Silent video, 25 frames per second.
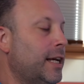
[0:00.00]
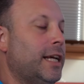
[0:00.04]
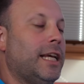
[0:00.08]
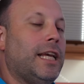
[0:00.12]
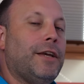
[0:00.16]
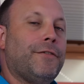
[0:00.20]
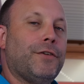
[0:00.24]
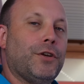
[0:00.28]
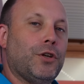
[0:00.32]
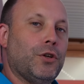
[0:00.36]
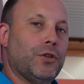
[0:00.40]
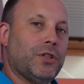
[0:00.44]

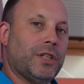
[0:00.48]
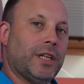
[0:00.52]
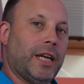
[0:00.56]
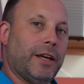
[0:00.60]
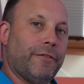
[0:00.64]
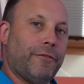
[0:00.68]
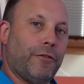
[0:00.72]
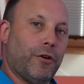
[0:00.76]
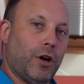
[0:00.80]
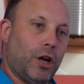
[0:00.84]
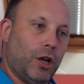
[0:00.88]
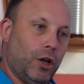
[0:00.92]
If you're using
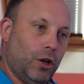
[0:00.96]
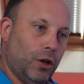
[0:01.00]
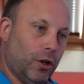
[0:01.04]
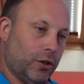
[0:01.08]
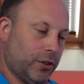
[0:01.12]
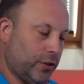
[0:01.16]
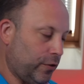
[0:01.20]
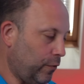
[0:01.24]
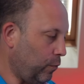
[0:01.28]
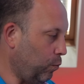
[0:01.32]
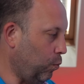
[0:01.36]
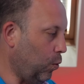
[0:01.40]
it for a
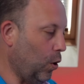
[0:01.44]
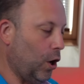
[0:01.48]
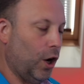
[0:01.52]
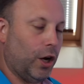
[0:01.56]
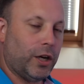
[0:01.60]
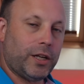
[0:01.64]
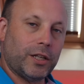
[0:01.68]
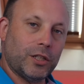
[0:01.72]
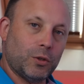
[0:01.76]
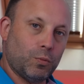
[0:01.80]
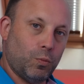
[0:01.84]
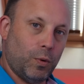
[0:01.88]
lot of
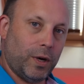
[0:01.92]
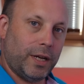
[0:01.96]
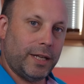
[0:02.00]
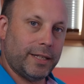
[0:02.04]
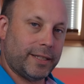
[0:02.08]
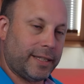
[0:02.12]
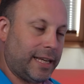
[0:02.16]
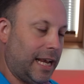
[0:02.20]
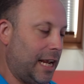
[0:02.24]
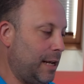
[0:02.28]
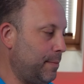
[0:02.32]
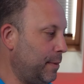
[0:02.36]
work as well as
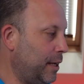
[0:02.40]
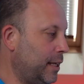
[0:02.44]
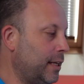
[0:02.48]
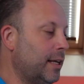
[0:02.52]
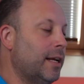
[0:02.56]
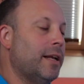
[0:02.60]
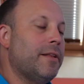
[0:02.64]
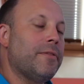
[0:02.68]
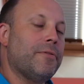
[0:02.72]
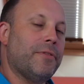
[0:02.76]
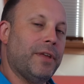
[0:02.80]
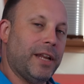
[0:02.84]
gaming,
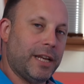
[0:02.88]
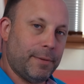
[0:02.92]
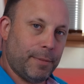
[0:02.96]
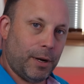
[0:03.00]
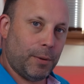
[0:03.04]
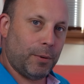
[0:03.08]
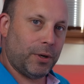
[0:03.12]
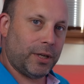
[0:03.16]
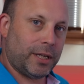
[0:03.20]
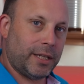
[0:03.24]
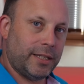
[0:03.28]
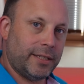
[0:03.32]
then you might
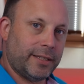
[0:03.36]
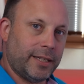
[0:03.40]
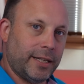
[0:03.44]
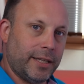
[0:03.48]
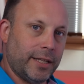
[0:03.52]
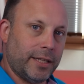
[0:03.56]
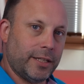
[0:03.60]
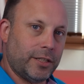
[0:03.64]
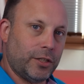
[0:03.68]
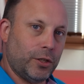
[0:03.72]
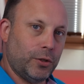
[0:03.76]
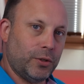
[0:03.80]
want to consider
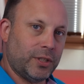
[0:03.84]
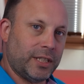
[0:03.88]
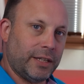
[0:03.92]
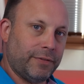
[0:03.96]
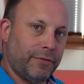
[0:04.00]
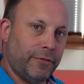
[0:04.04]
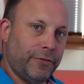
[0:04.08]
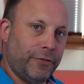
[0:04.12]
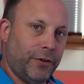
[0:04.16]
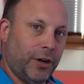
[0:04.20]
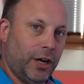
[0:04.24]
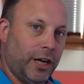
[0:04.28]
the
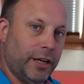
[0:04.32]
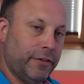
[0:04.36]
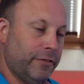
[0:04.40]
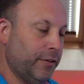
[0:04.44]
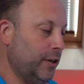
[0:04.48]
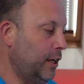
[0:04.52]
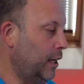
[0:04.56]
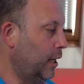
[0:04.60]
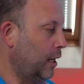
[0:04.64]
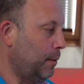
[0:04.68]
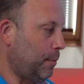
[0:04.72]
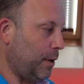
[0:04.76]
275.
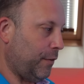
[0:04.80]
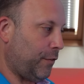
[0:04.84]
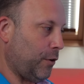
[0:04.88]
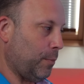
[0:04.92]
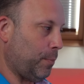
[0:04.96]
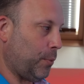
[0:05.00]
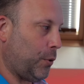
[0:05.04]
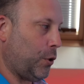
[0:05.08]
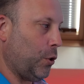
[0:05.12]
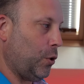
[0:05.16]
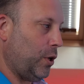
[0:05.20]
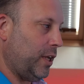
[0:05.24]
But if you're
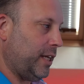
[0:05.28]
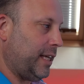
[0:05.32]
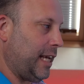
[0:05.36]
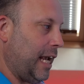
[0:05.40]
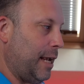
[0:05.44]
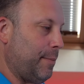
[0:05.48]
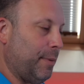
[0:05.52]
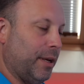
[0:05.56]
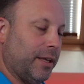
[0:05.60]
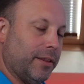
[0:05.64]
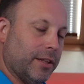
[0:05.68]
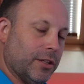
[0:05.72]
purely
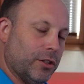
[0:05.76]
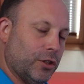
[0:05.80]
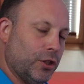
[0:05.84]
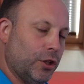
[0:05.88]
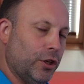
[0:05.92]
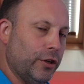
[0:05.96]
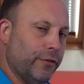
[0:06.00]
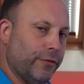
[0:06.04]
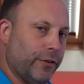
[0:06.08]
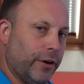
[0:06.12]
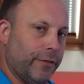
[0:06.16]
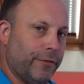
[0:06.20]
gaming, the
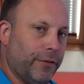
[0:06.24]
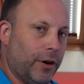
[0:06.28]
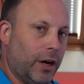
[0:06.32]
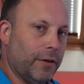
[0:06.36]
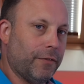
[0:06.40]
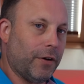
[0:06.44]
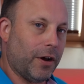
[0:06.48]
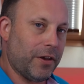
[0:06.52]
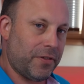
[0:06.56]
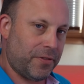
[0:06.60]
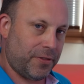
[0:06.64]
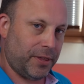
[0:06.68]
255,
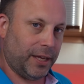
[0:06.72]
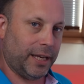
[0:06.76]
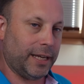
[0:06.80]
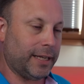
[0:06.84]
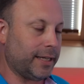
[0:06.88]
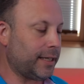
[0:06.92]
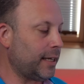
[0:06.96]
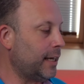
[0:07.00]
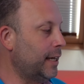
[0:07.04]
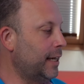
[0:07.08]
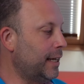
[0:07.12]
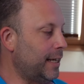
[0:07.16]
I
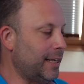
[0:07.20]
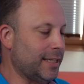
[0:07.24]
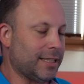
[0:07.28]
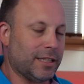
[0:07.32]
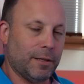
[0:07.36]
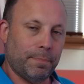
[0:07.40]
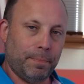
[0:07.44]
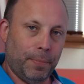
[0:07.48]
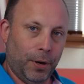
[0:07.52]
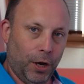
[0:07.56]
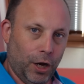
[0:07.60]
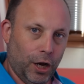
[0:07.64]
think, is the
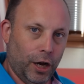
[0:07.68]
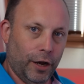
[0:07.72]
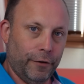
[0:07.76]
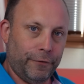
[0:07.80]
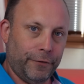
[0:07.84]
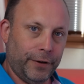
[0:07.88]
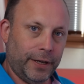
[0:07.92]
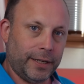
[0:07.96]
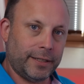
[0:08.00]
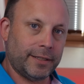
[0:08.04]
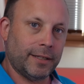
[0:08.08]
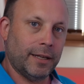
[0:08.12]

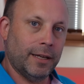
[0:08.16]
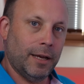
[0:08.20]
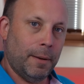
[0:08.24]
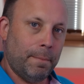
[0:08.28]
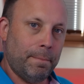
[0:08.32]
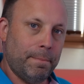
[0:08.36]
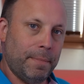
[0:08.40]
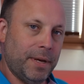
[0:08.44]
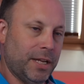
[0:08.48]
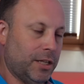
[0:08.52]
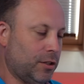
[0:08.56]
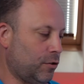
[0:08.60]
perfect
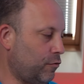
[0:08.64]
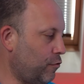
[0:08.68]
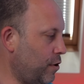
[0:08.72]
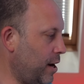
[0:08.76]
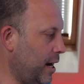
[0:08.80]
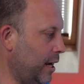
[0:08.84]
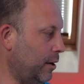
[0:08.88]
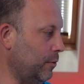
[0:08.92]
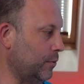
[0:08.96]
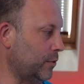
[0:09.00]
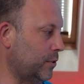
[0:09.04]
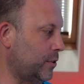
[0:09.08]

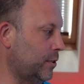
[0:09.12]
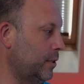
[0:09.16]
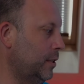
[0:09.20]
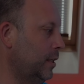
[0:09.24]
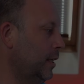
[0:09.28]
mid-ground.